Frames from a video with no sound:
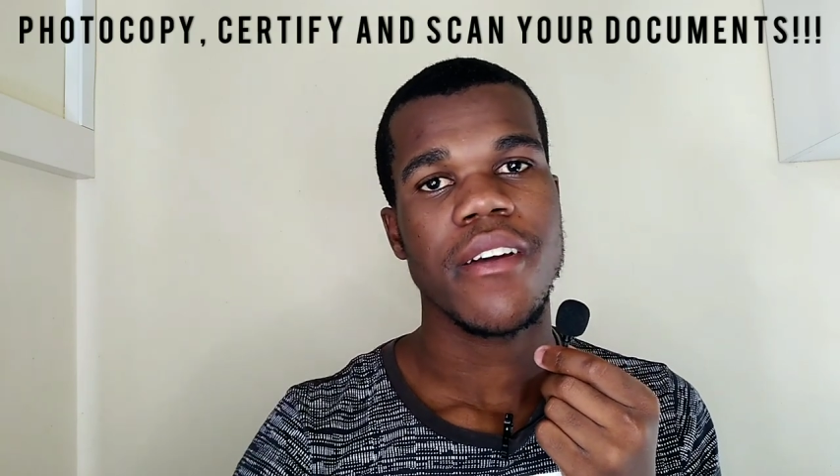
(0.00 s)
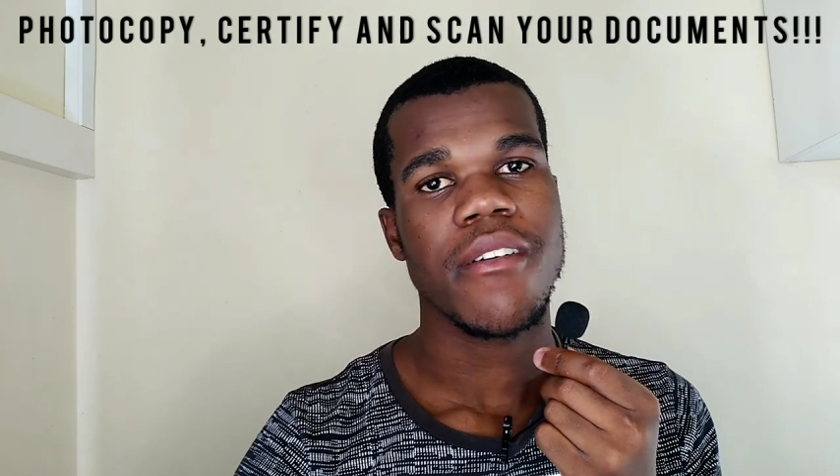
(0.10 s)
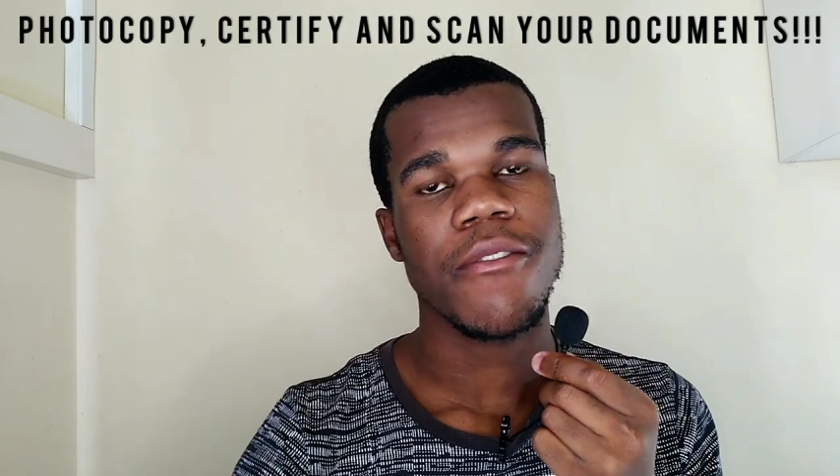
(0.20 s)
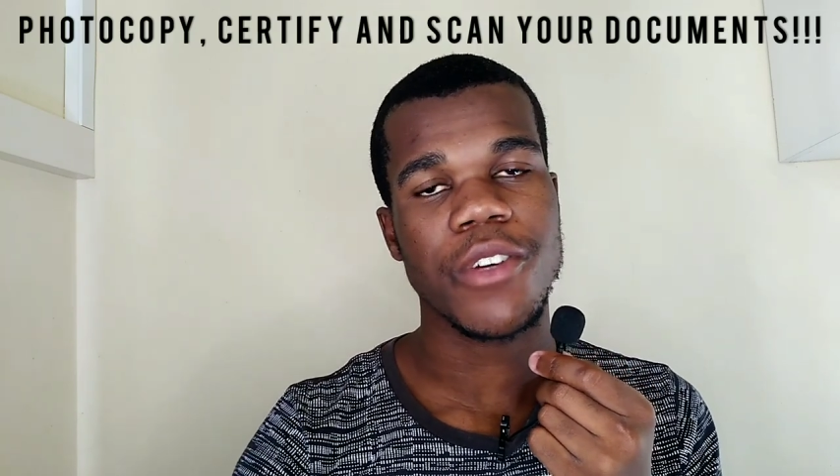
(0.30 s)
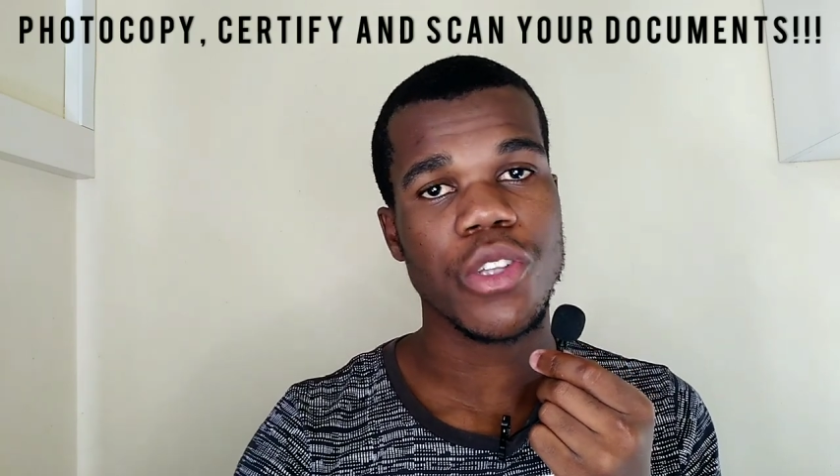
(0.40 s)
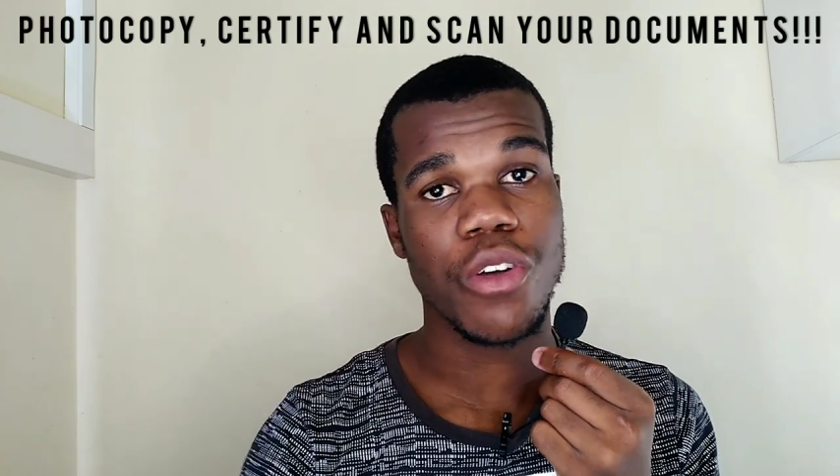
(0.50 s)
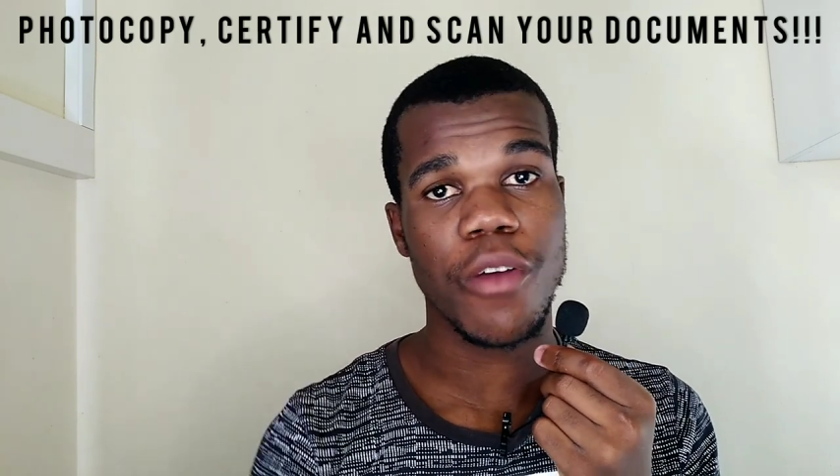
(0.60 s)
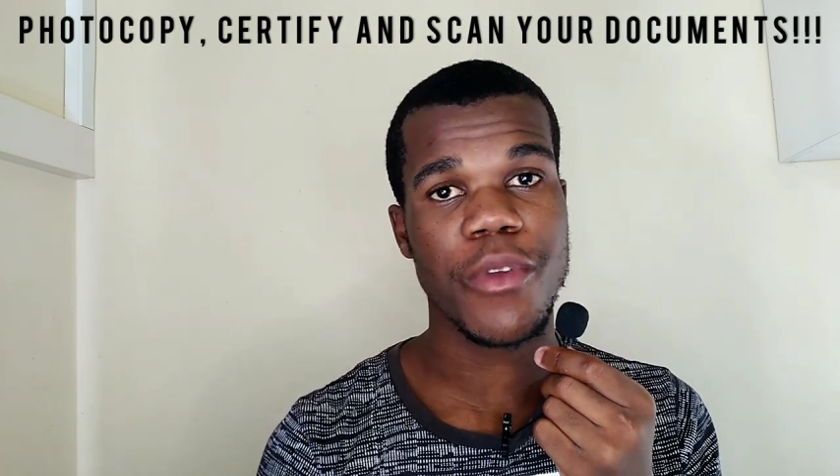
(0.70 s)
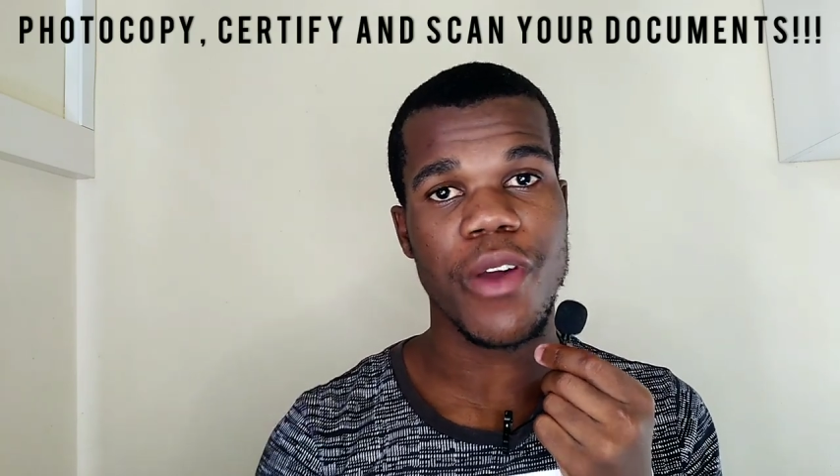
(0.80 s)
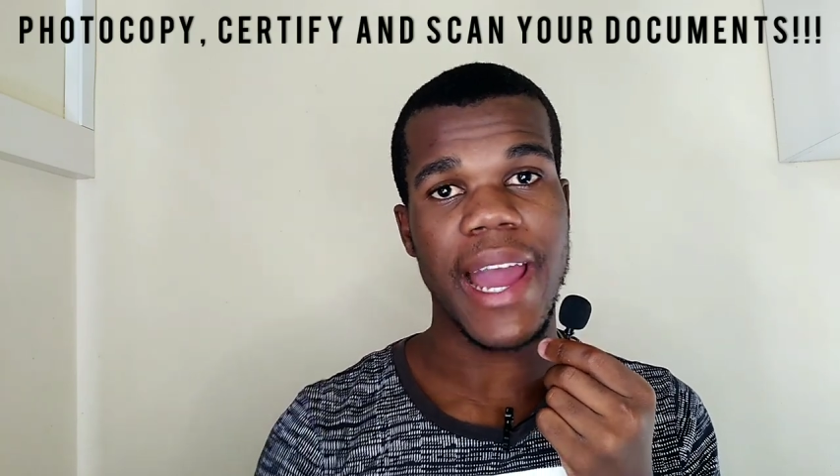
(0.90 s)

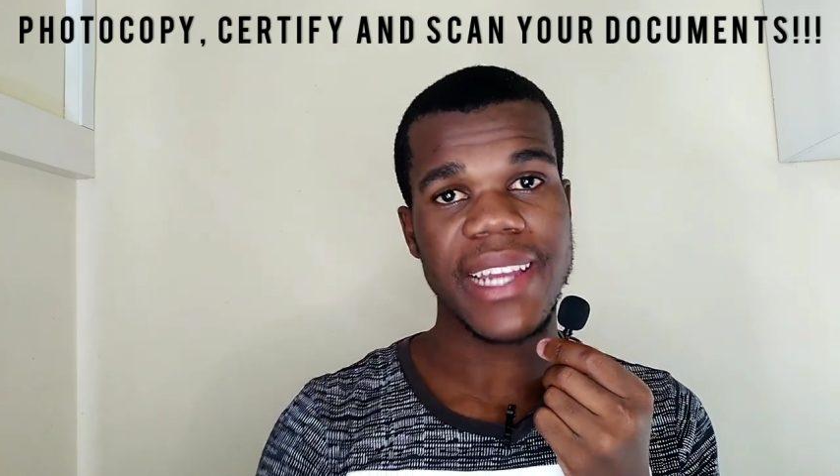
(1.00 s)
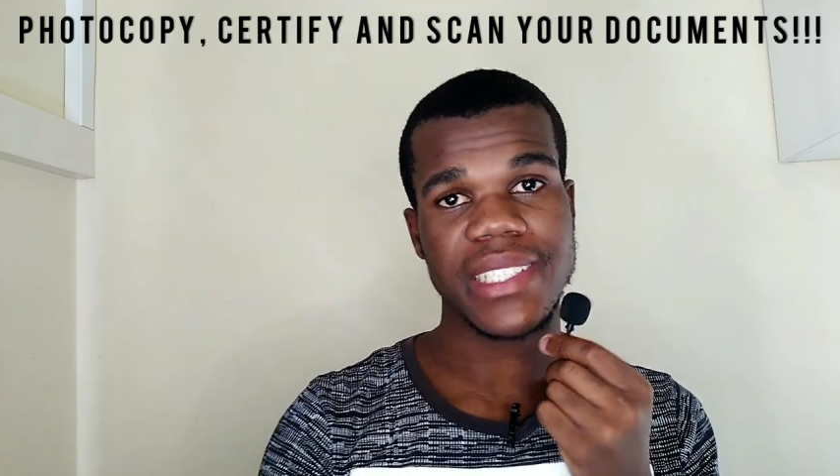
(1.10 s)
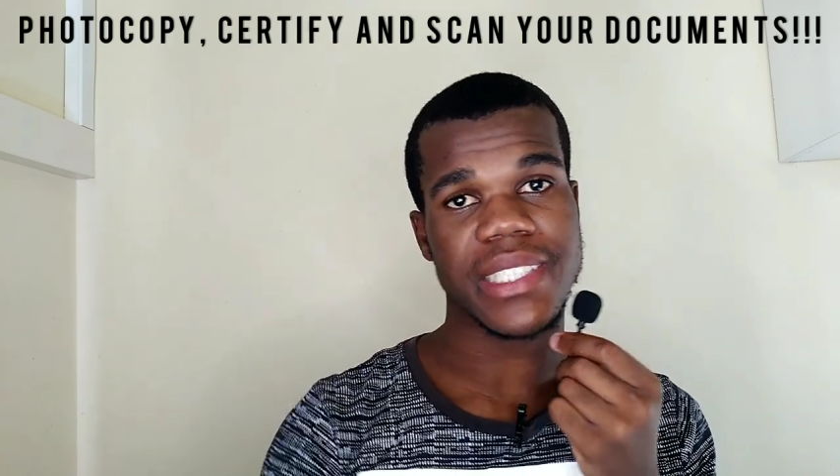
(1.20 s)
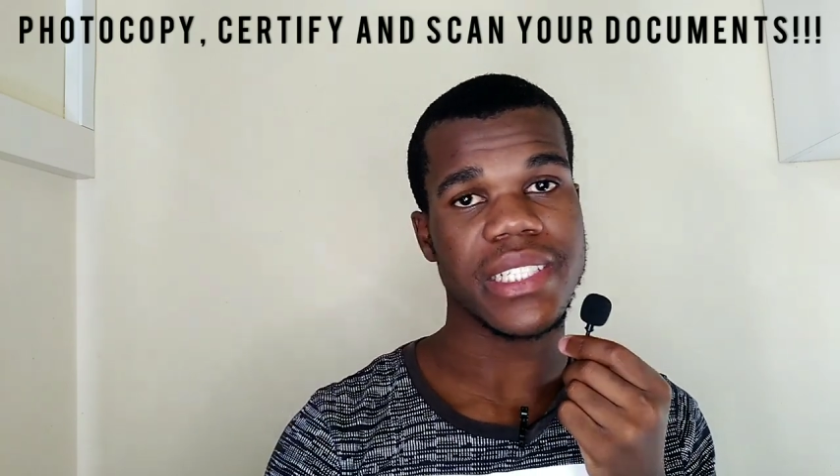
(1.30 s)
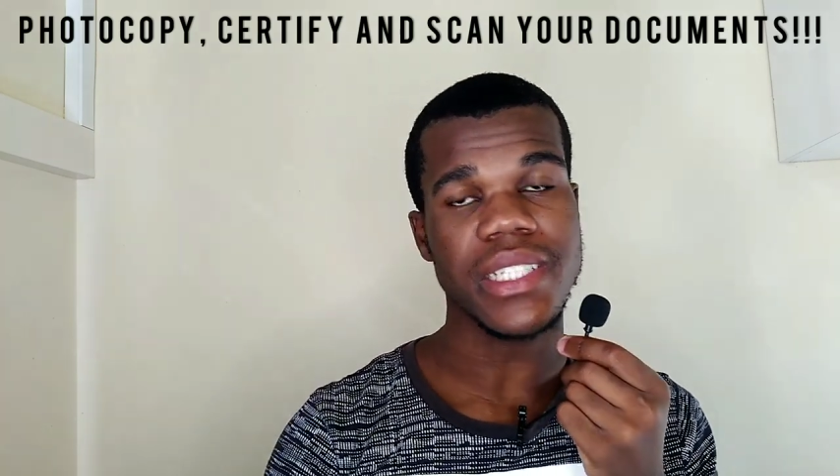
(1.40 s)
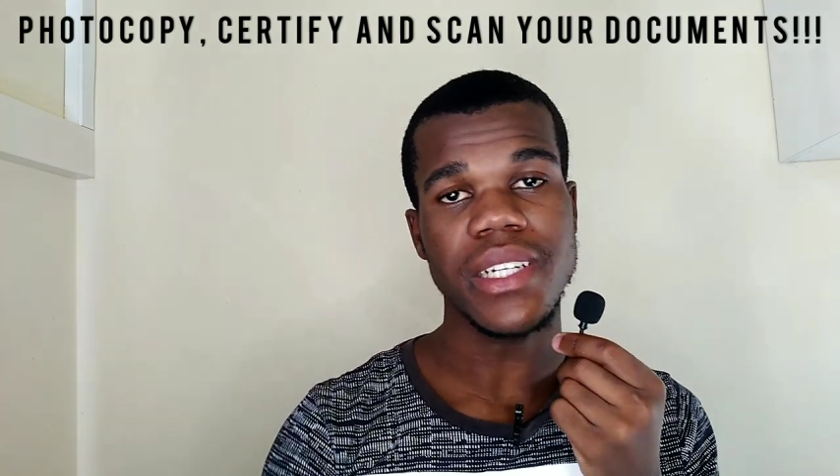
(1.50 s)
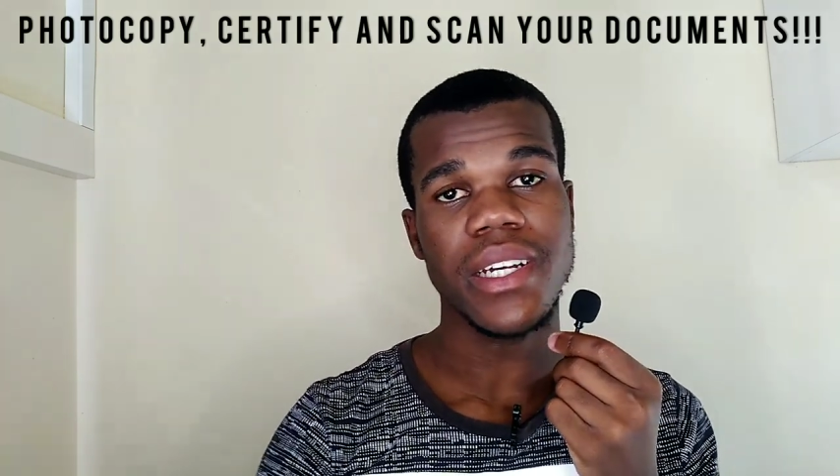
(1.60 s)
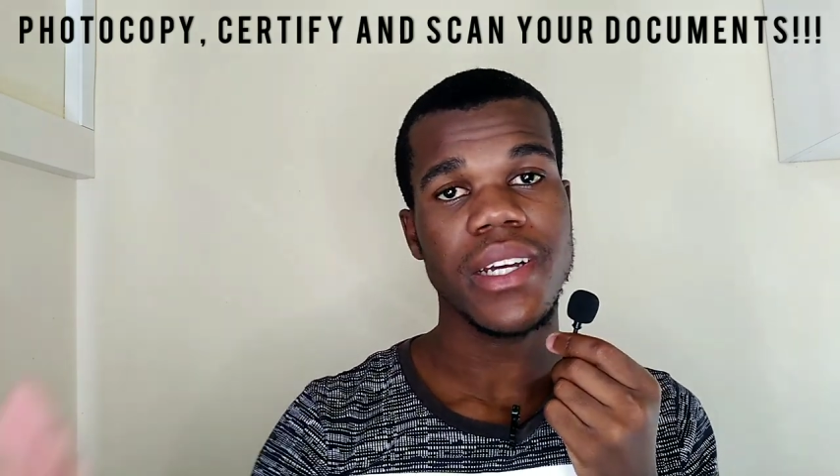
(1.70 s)
Photocopy your ID